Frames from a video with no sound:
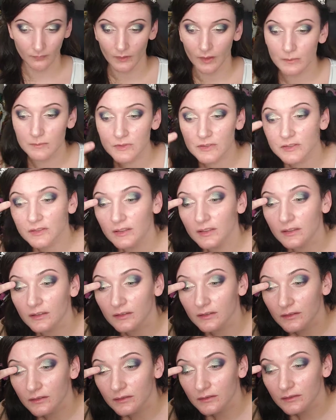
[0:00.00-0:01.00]
I'm just gonna
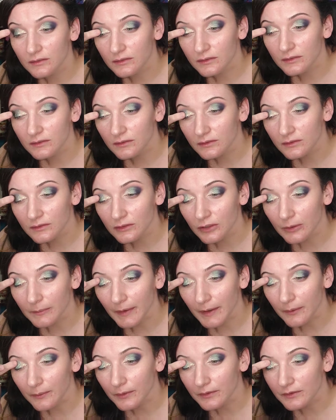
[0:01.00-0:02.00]
go
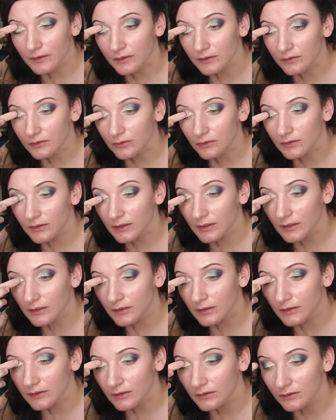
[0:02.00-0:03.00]
back with this
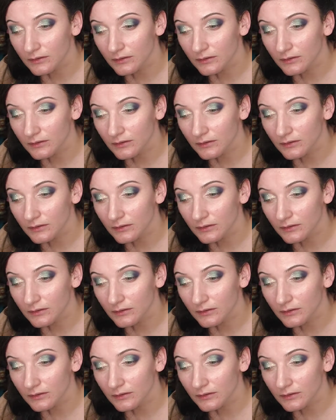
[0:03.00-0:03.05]
green.